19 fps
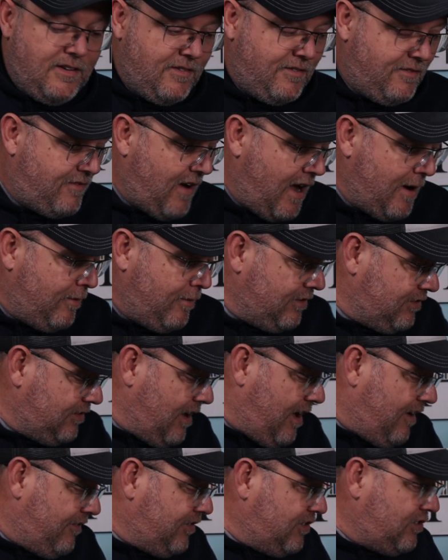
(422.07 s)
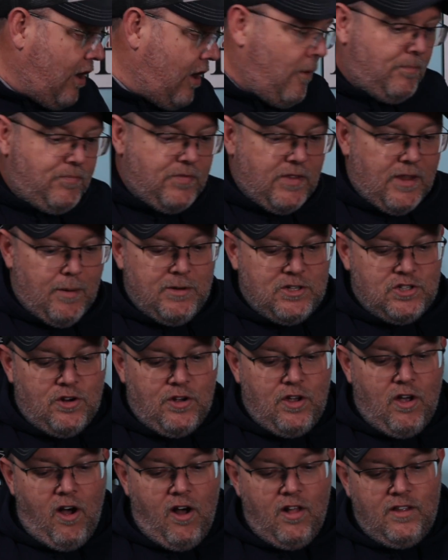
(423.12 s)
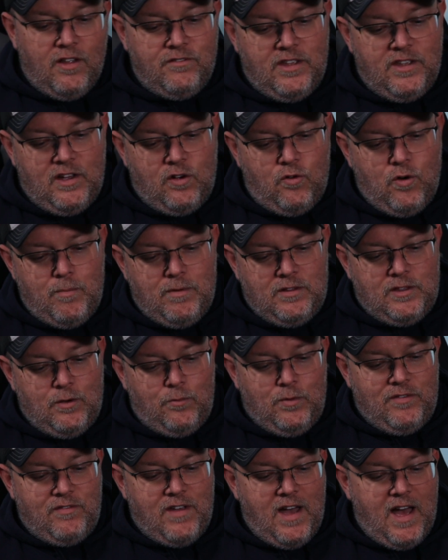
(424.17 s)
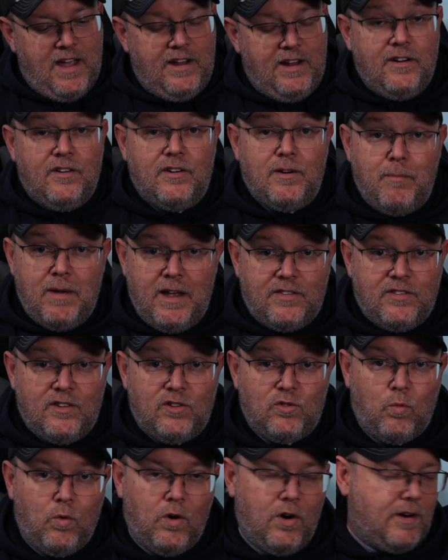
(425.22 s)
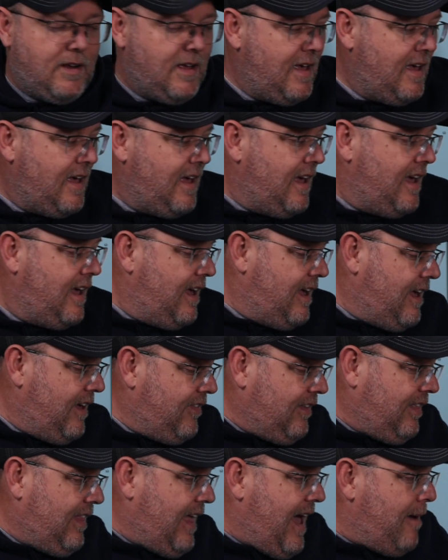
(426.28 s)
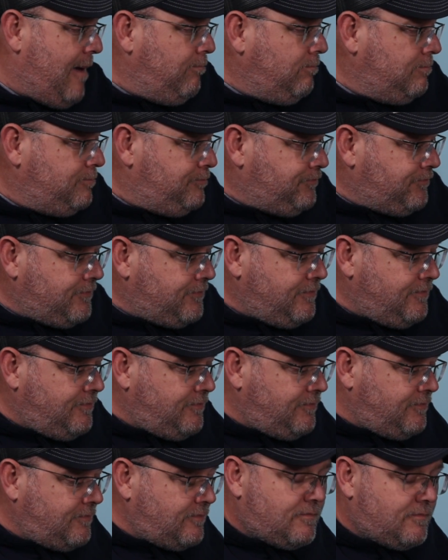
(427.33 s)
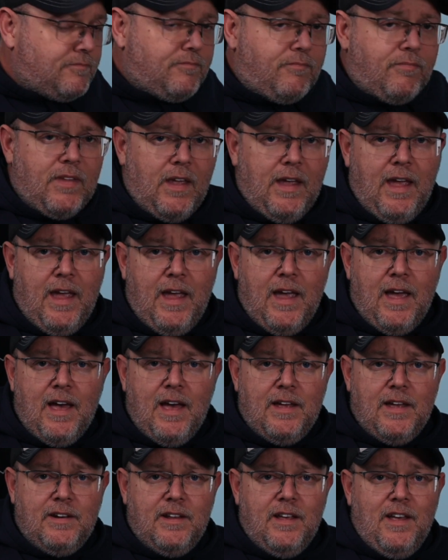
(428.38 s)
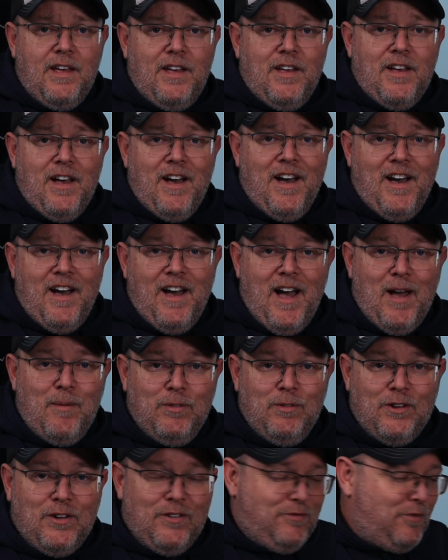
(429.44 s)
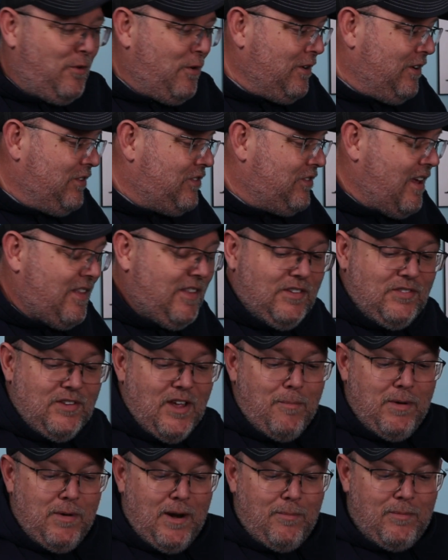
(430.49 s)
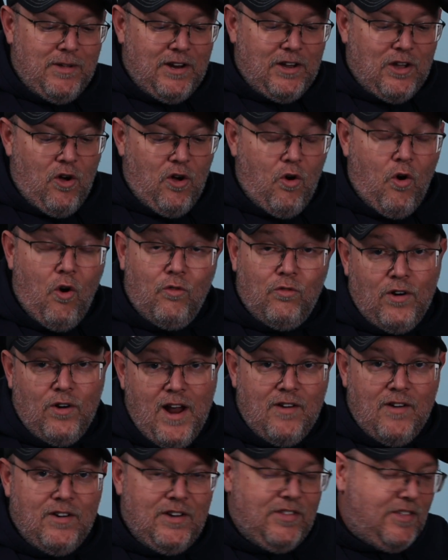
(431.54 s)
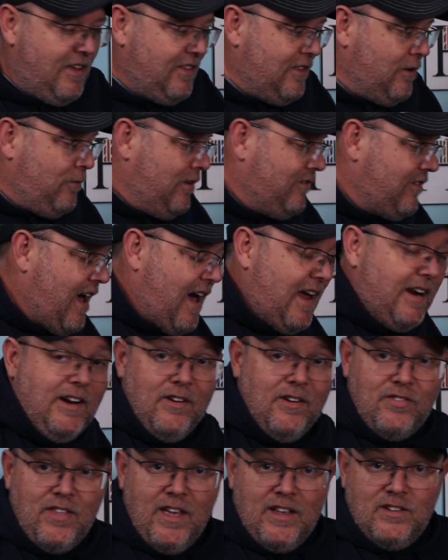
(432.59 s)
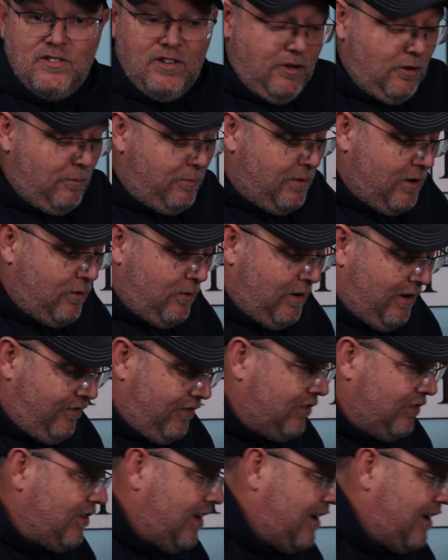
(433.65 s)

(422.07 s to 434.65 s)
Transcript: fiber stuff. So let me show you all of the equipment that we've got here to make this work in the lab. And uh, I'm looking forward to setting this up, but I'm going to go over everything that we've got here. Thanks to Ubiquiti for sending